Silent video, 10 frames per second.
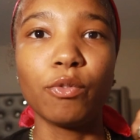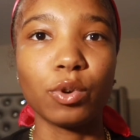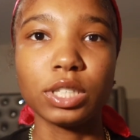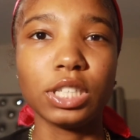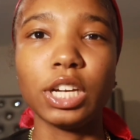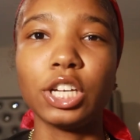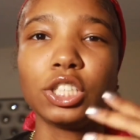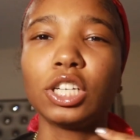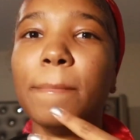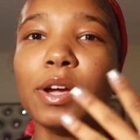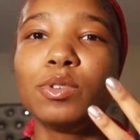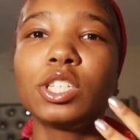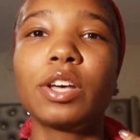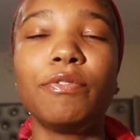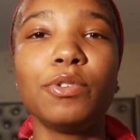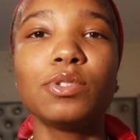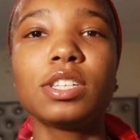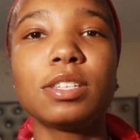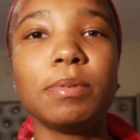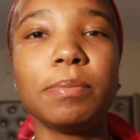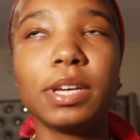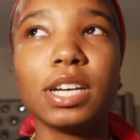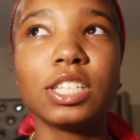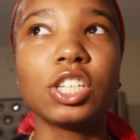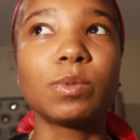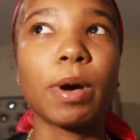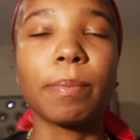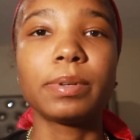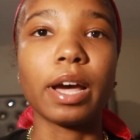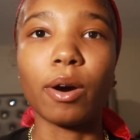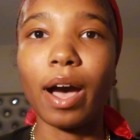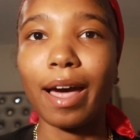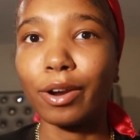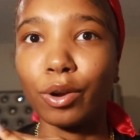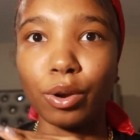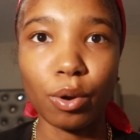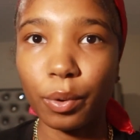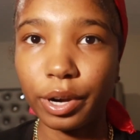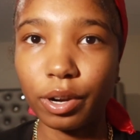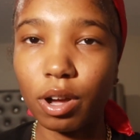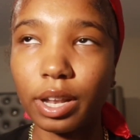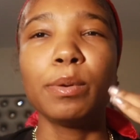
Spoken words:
for a teenager. But it was just confusing to me because it just popped out of nowhere, y'all.